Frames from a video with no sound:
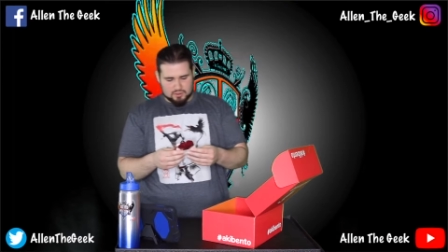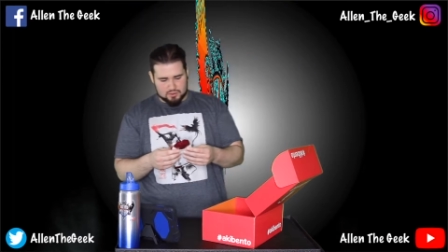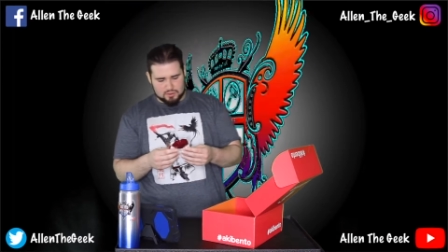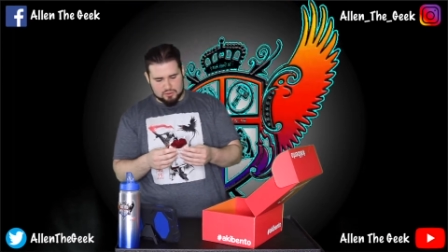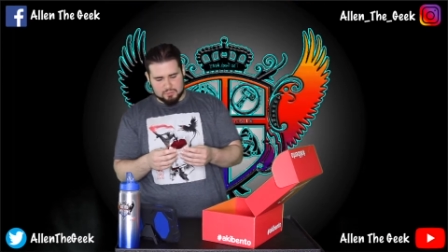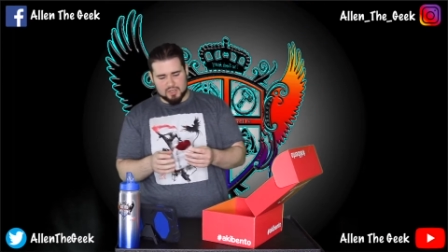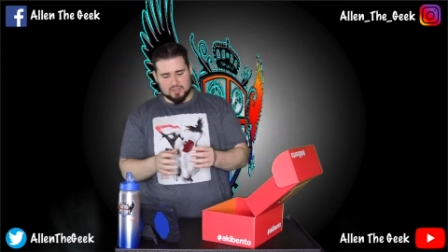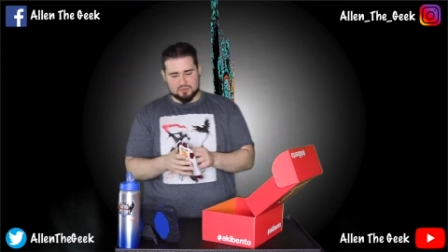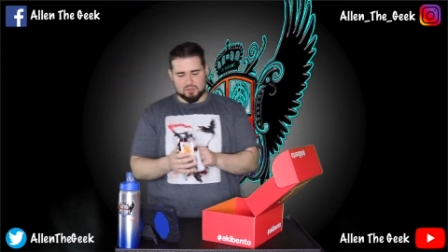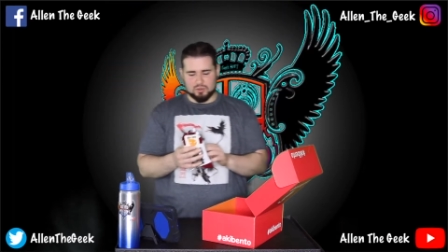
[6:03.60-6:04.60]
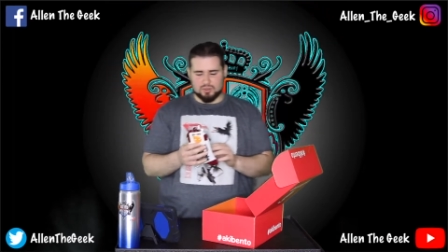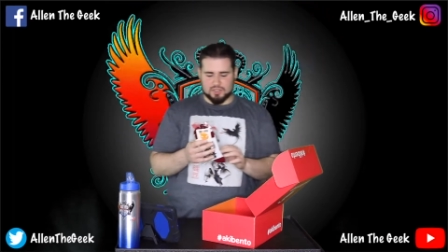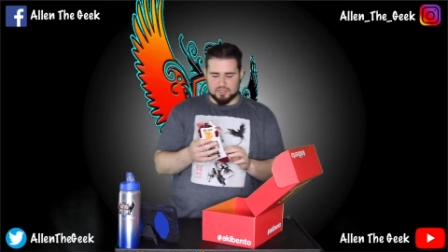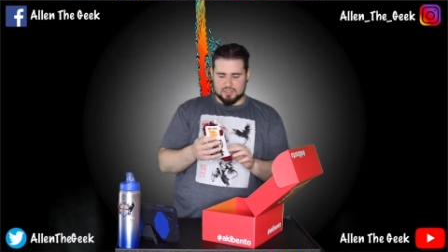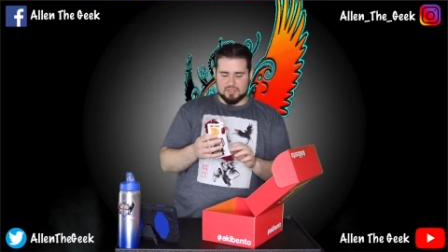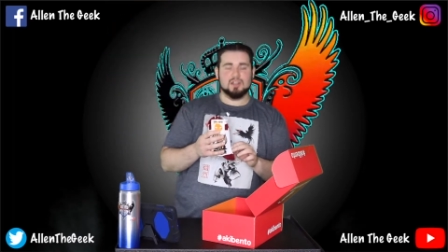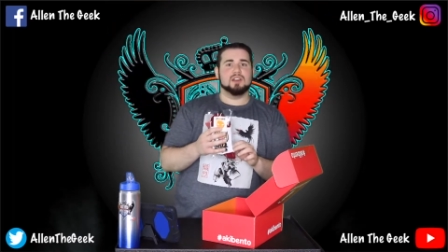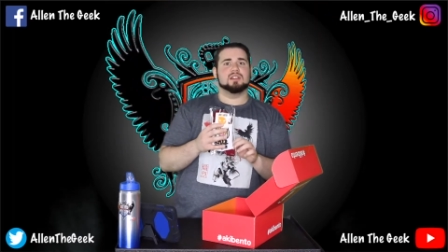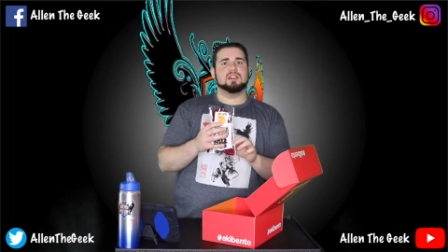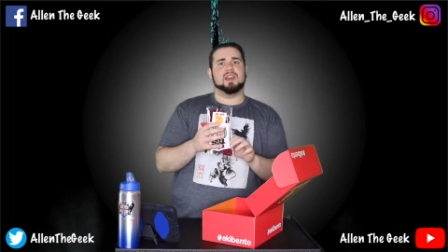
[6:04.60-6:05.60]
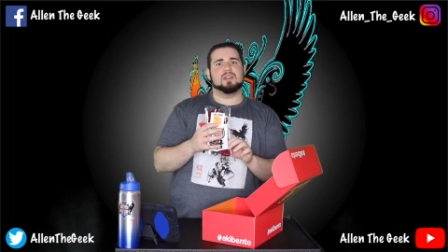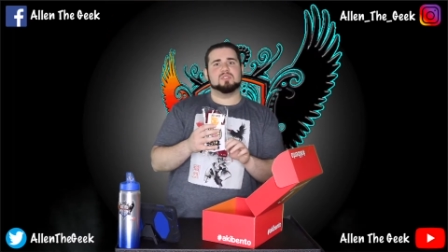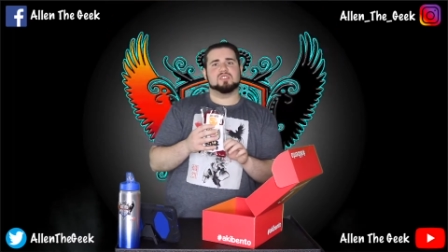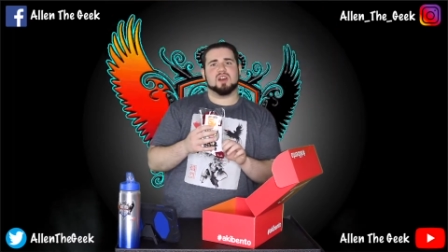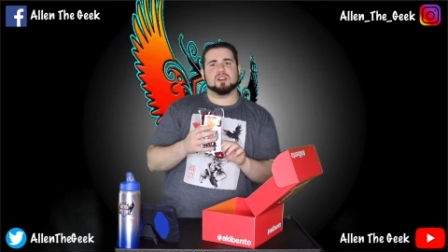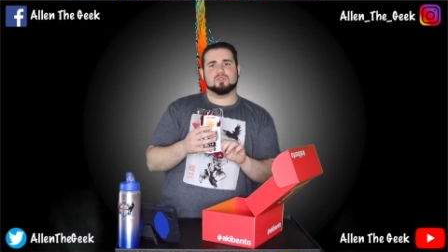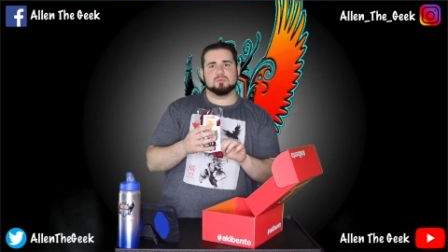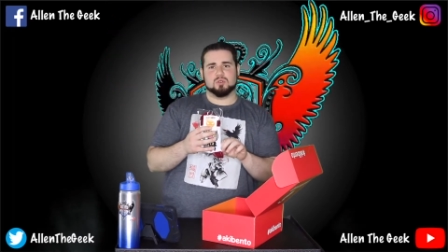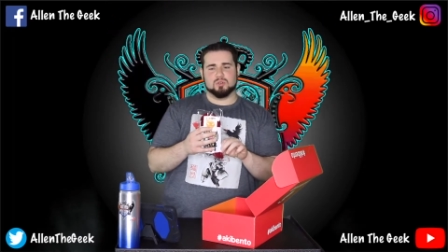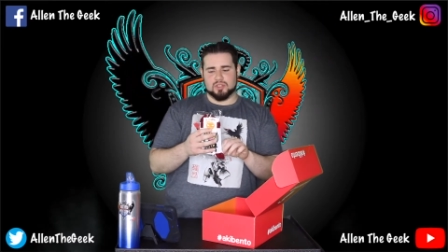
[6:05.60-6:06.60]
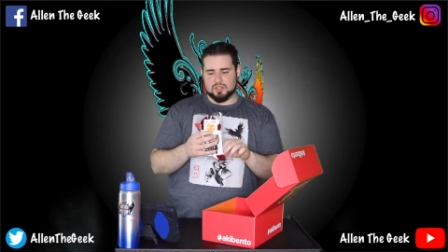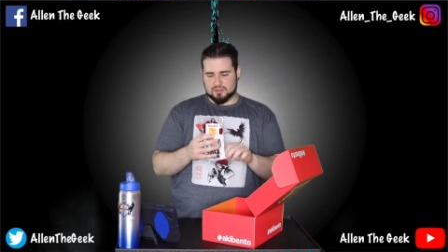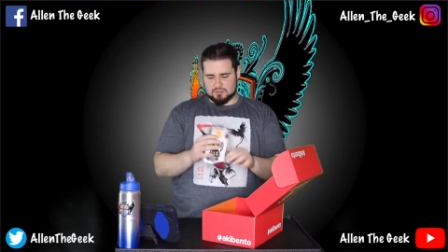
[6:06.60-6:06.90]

Speaking of Soul Eater, they gave me socks from Soul Eater.